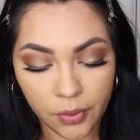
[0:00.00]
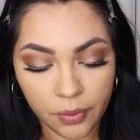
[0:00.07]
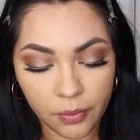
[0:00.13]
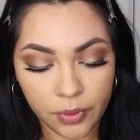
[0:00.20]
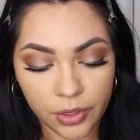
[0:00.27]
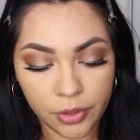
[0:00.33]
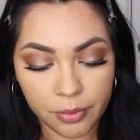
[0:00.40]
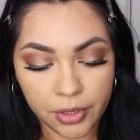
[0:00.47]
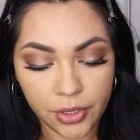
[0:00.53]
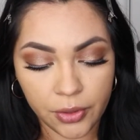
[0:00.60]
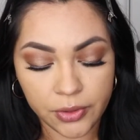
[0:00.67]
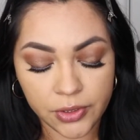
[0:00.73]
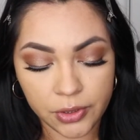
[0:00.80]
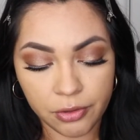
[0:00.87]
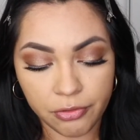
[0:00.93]
go in with
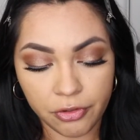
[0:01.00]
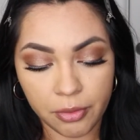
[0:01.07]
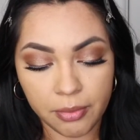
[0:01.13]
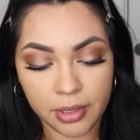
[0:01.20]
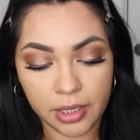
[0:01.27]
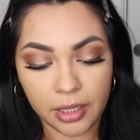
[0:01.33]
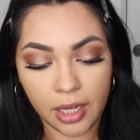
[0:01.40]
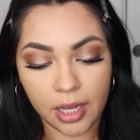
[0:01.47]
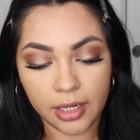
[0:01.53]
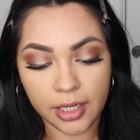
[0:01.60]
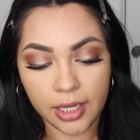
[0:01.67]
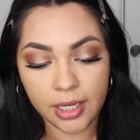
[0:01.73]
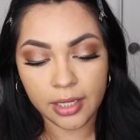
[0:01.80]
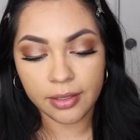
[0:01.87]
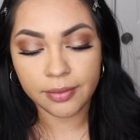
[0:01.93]
Luminoso from
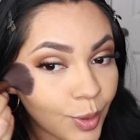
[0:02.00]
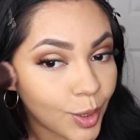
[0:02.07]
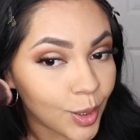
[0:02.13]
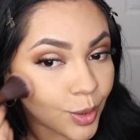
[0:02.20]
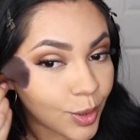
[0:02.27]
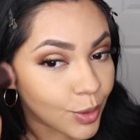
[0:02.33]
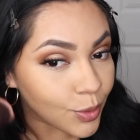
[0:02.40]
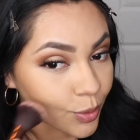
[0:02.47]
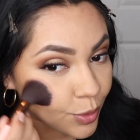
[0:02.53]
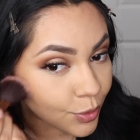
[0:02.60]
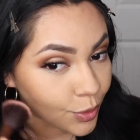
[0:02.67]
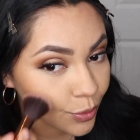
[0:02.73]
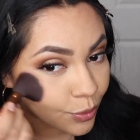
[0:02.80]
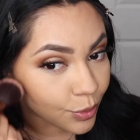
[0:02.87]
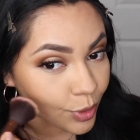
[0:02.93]
Milani because this one
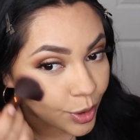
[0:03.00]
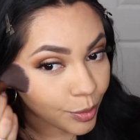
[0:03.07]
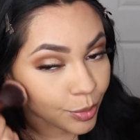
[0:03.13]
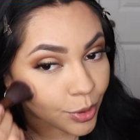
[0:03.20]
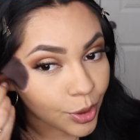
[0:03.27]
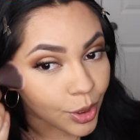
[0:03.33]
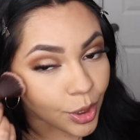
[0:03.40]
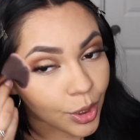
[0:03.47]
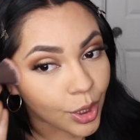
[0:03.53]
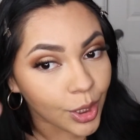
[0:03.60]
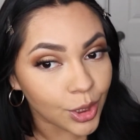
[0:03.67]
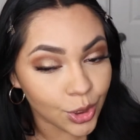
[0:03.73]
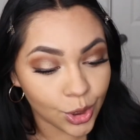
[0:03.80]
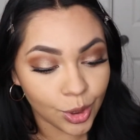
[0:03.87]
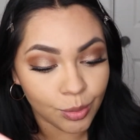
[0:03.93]
is a really pretty
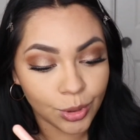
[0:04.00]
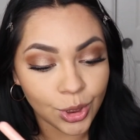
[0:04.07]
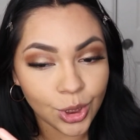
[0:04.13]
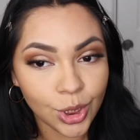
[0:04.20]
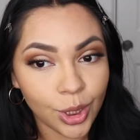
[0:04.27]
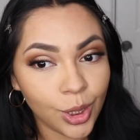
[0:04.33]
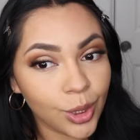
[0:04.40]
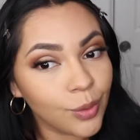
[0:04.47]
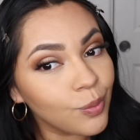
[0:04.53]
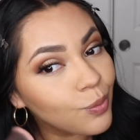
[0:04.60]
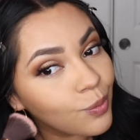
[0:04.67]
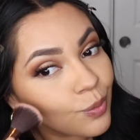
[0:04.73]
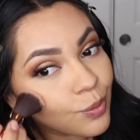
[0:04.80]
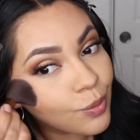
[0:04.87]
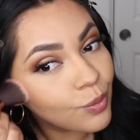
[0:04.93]
like shimmer shade.
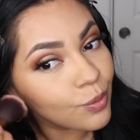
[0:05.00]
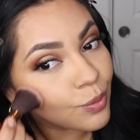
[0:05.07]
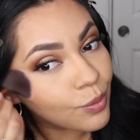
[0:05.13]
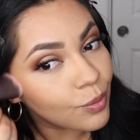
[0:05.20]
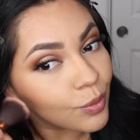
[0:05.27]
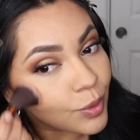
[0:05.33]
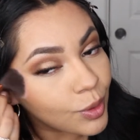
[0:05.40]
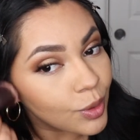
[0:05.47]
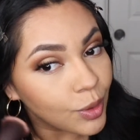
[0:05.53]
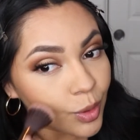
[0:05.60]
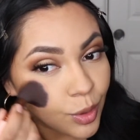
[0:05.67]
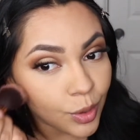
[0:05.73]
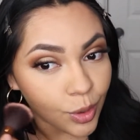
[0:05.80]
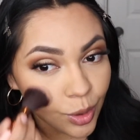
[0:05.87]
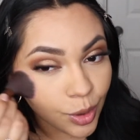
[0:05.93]

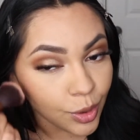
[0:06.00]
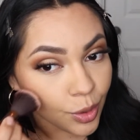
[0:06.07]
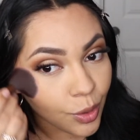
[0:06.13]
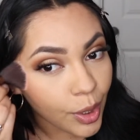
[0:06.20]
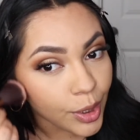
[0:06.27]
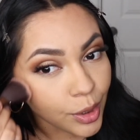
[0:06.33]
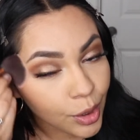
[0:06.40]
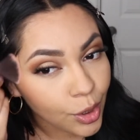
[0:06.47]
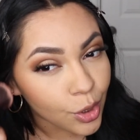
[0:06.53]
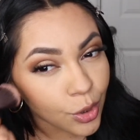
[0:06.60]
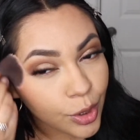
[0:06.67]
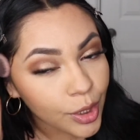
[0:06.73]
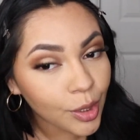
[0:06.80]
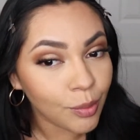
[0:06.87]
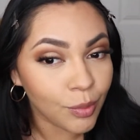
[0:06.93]
You know, I didn't
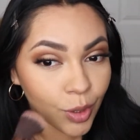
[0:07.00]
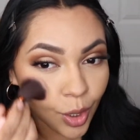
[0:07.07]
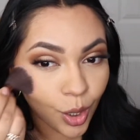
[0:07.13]
cream